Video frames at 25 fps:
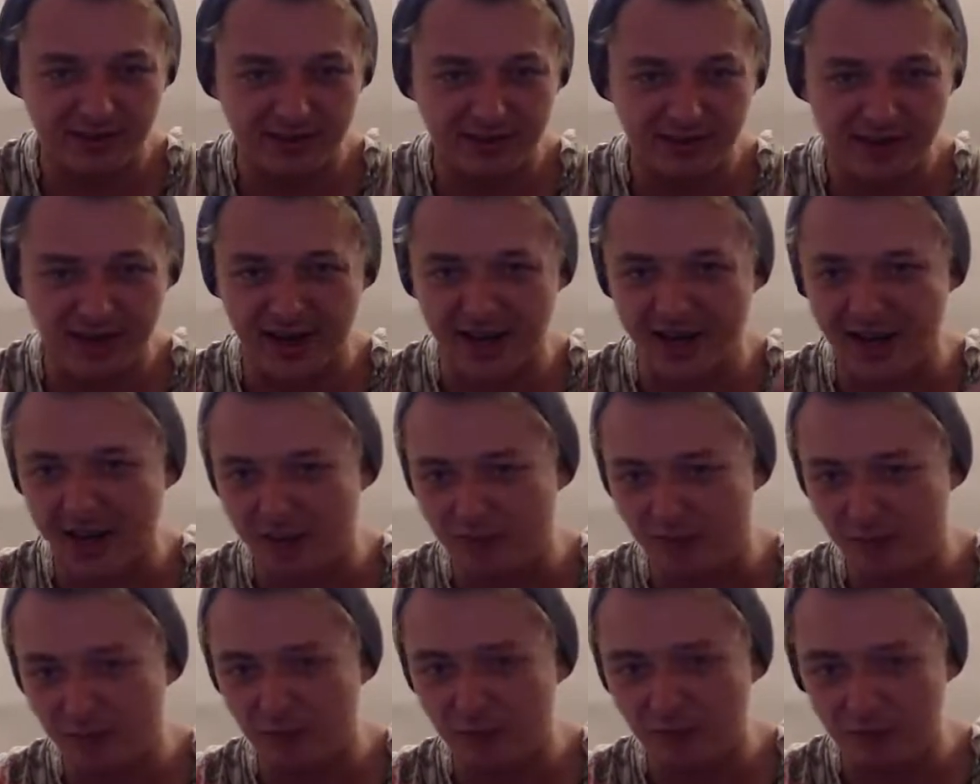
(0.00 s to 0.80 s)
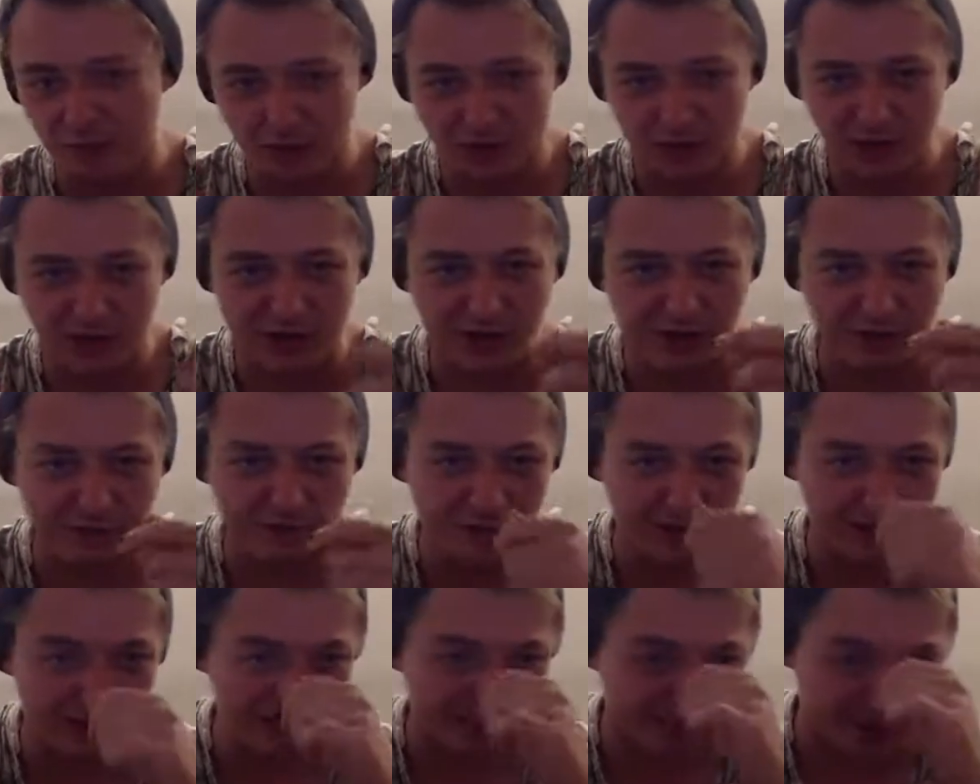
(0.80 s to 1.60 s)
and have work life
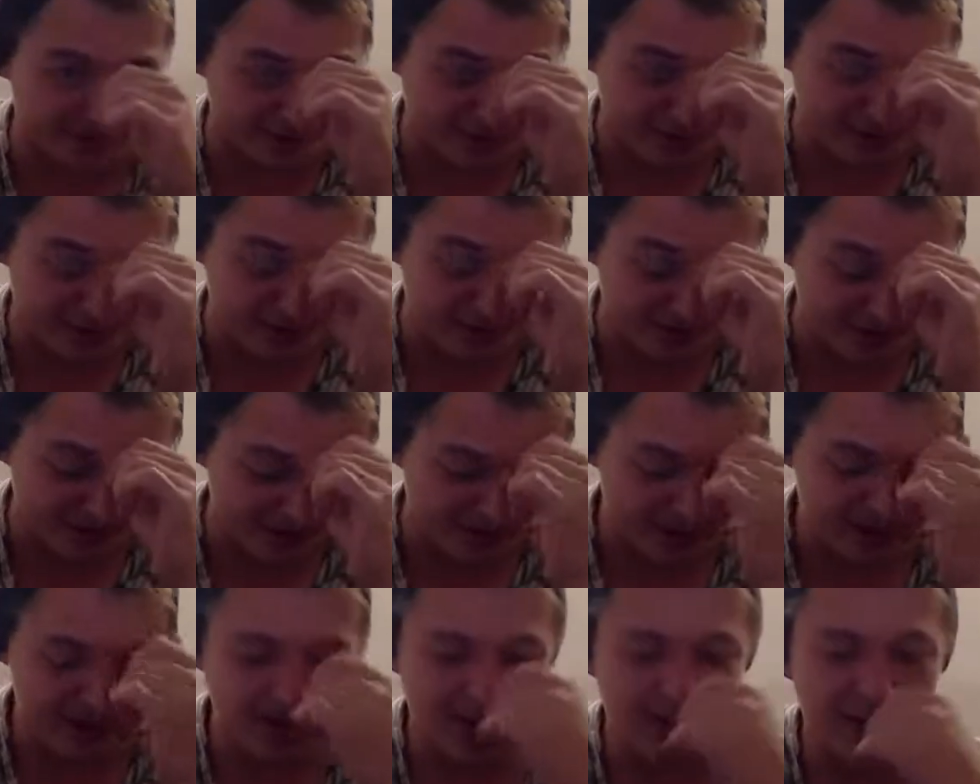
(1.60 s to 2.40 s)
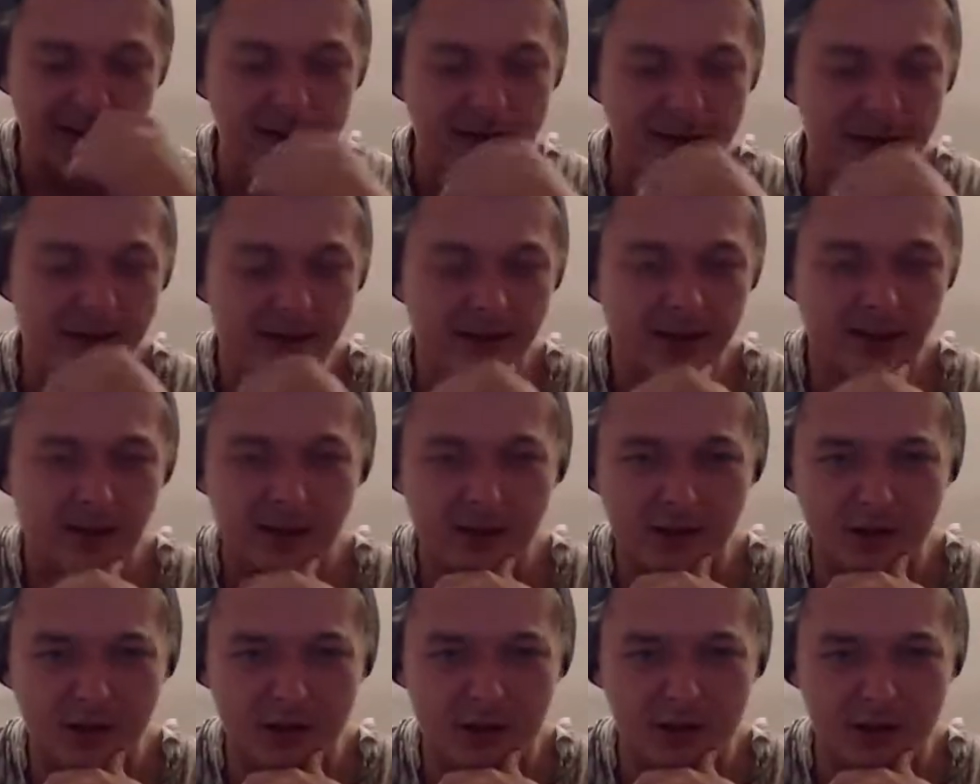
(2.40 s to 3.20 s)
balance. I
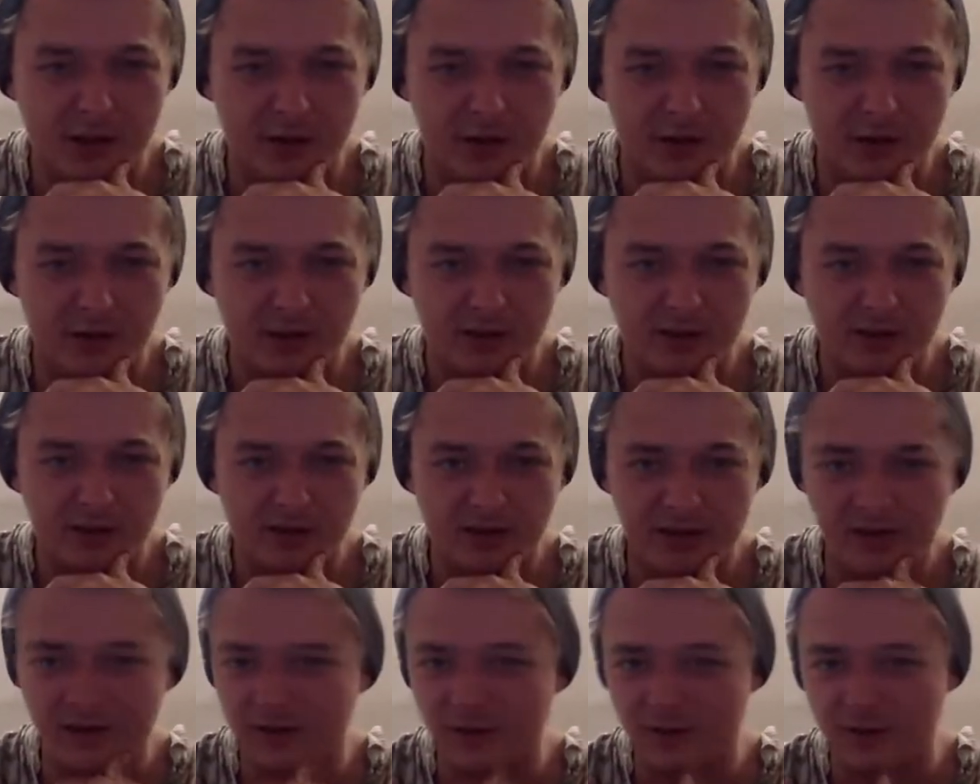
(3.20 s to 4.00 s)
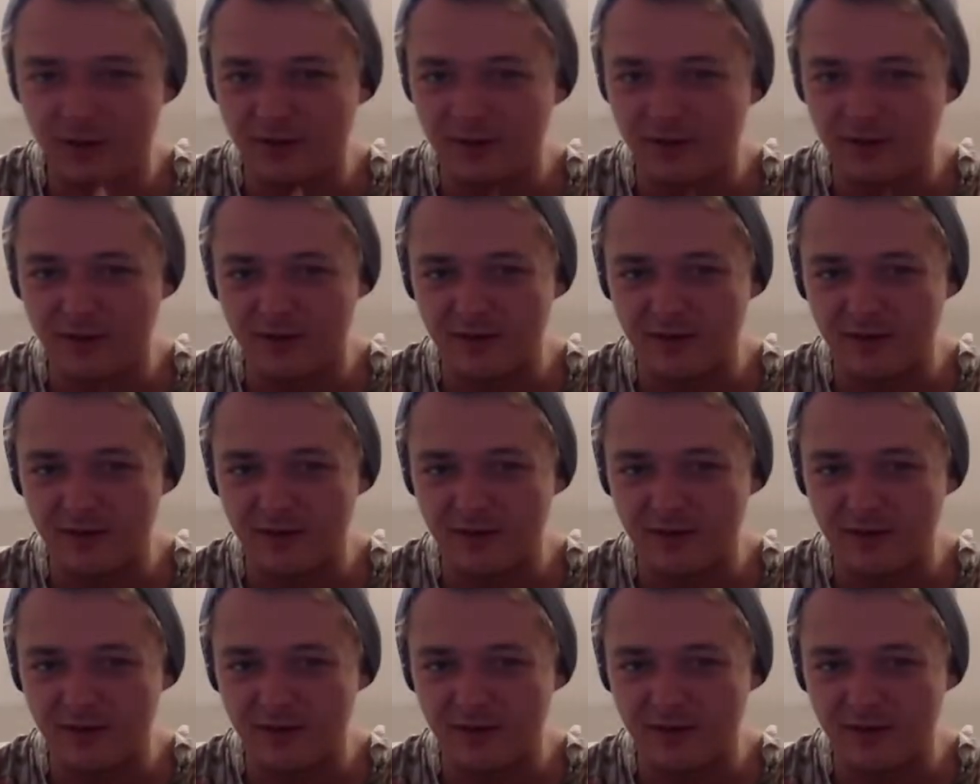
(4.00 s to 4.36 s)
don't know. I don't know.